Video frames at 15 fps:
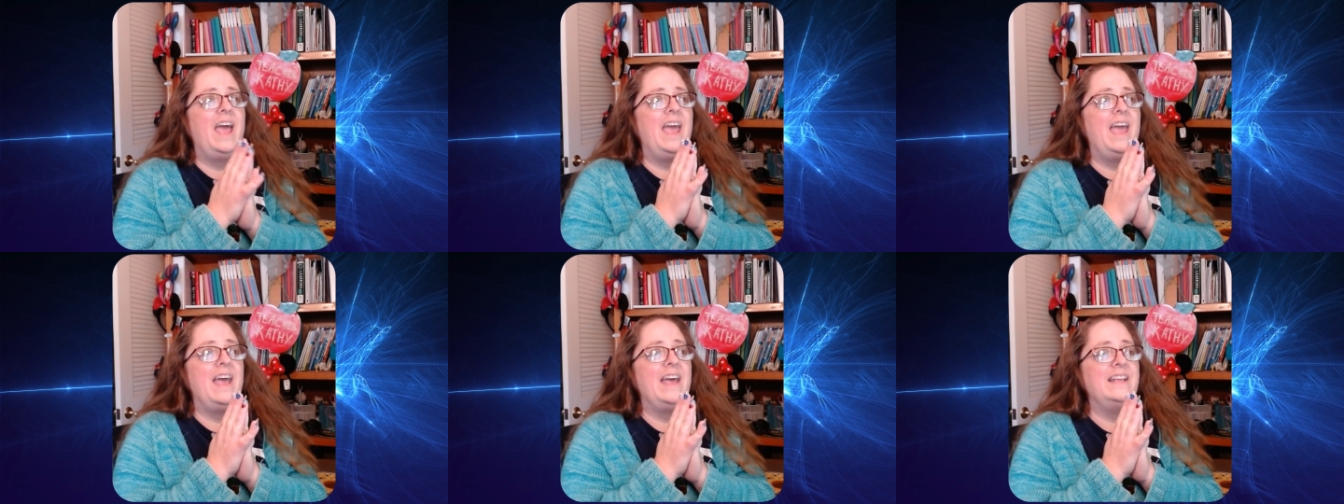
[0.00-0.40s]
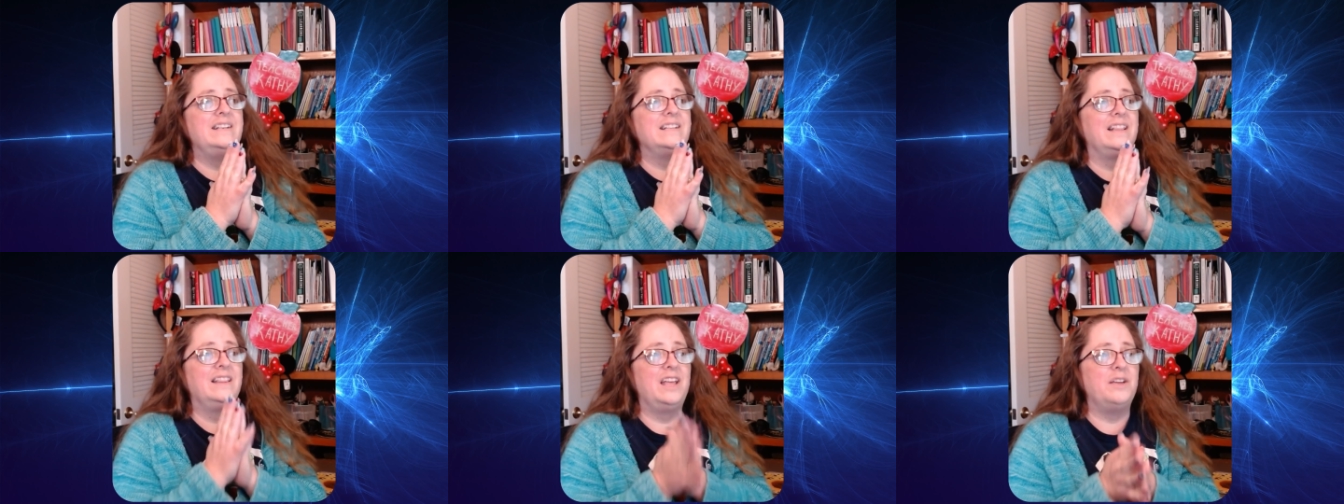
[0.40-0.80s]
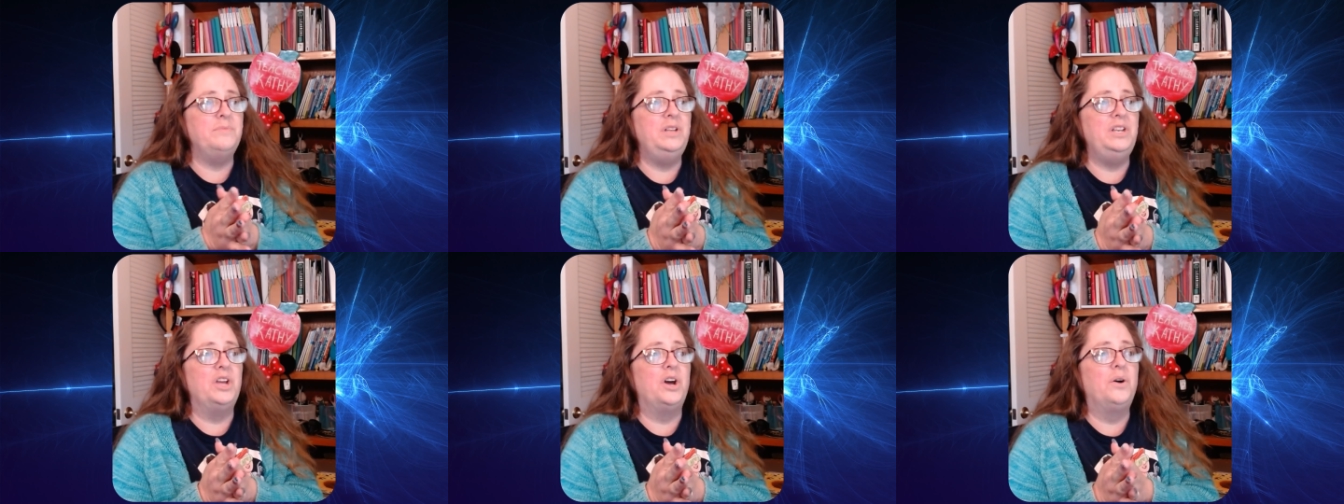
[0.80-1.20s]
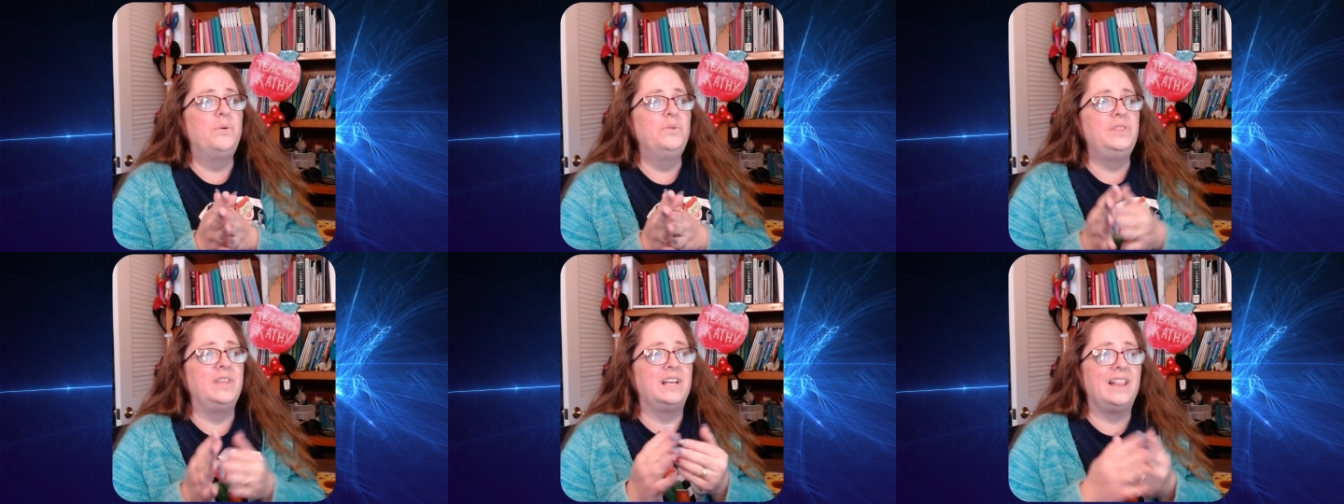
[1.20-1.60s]
and let me
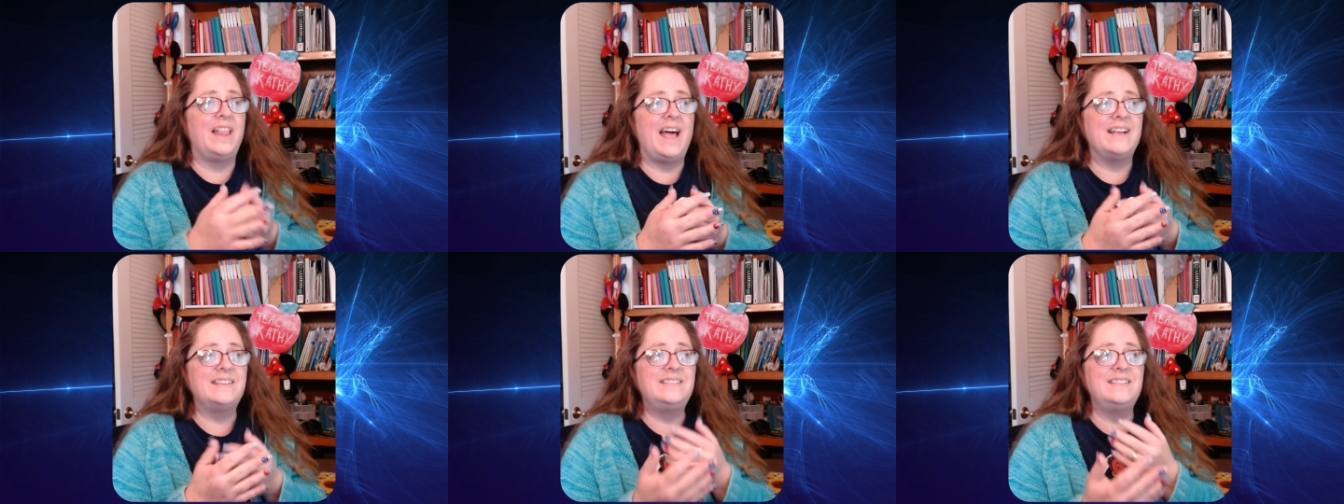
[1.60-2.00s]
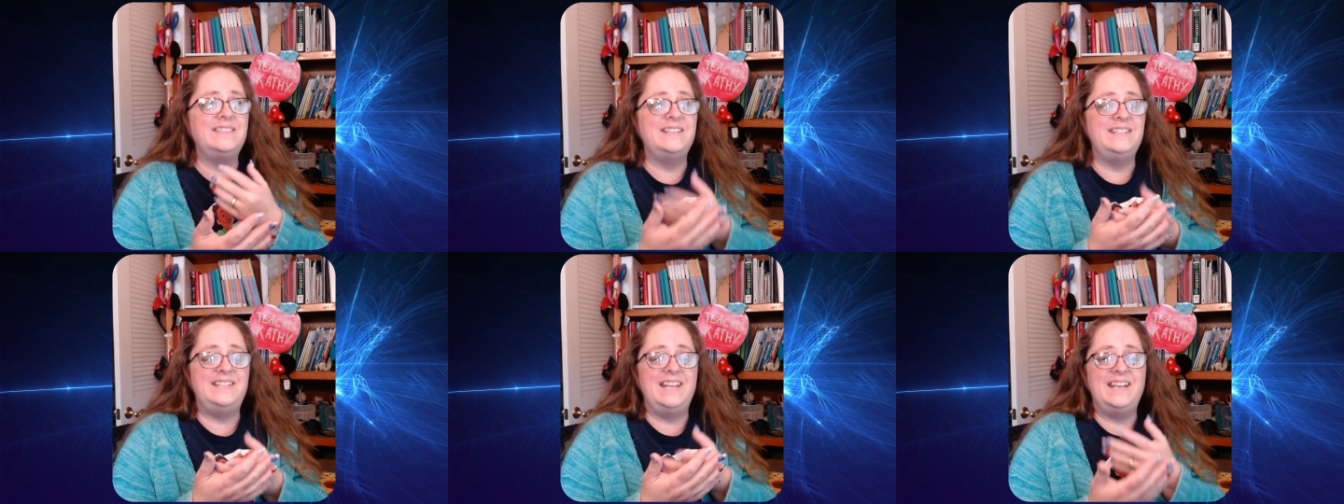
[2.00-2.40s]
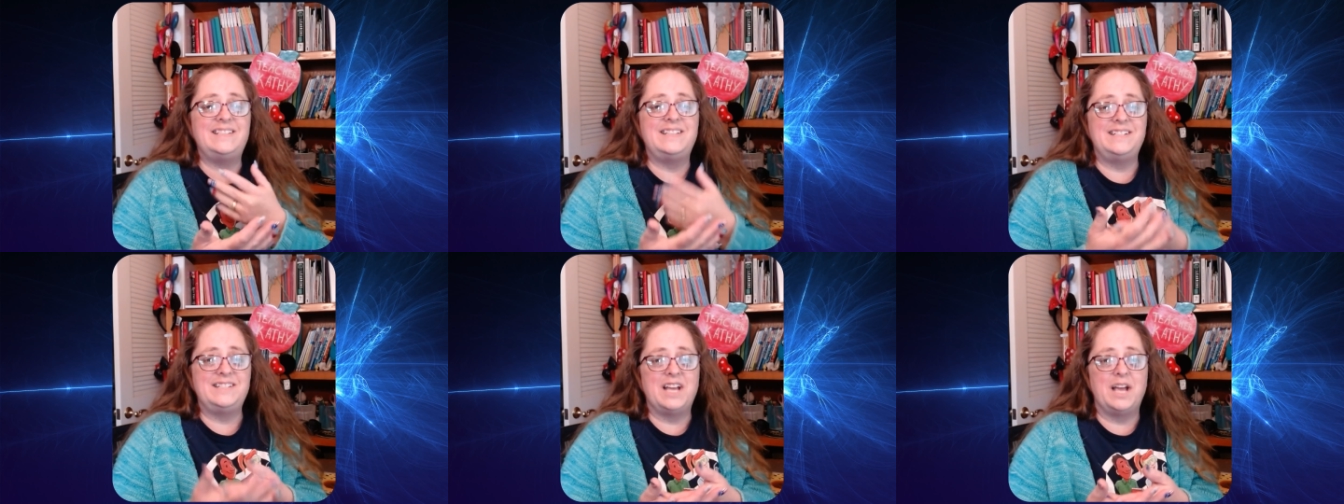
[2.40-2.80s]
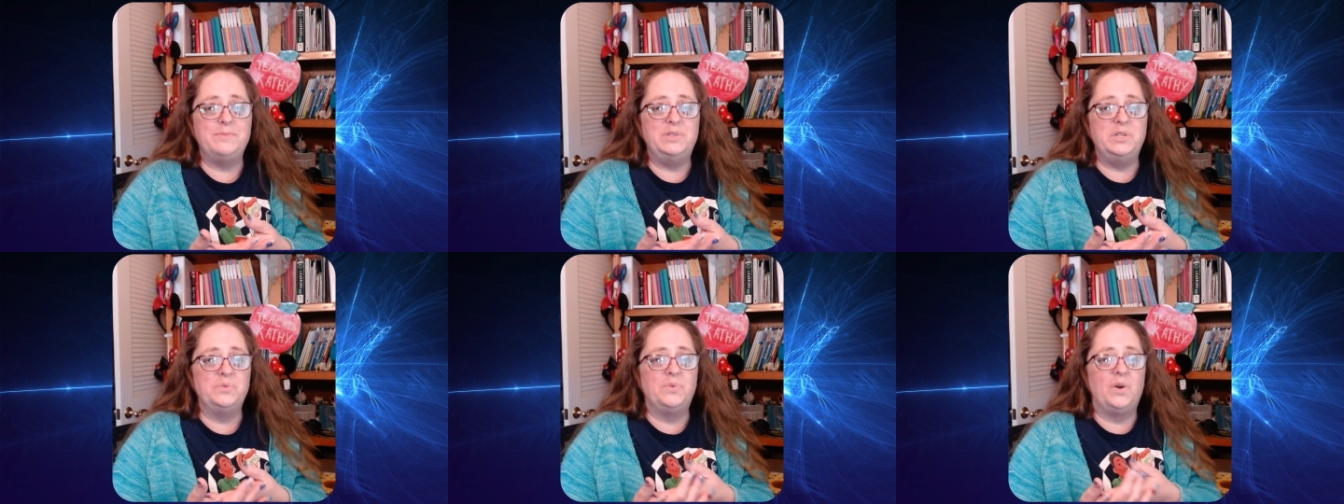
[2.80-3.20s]
know the class and the days and
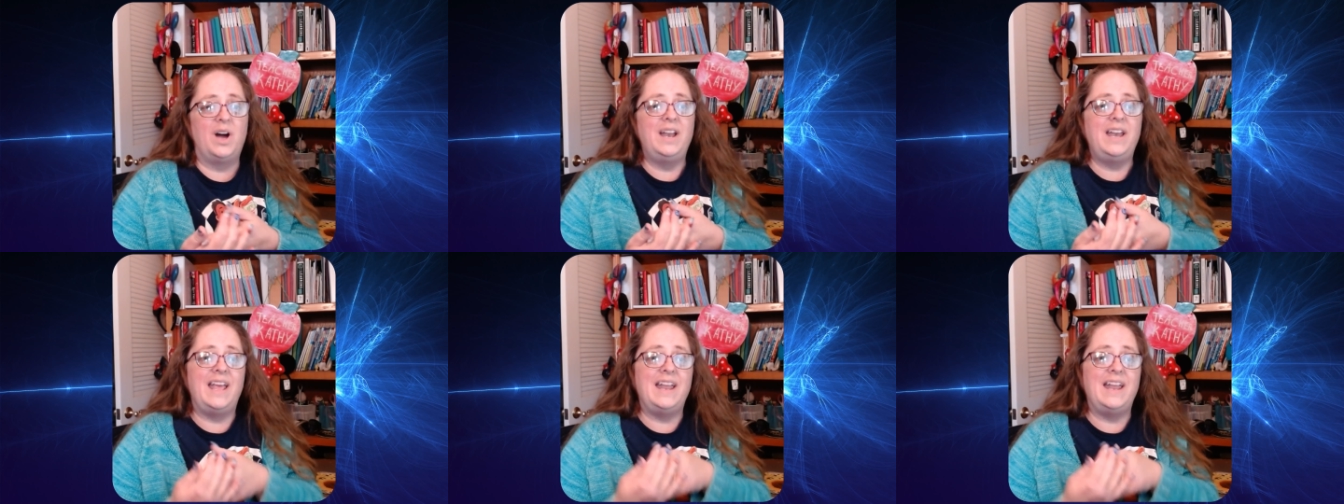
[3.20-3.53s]
times you want,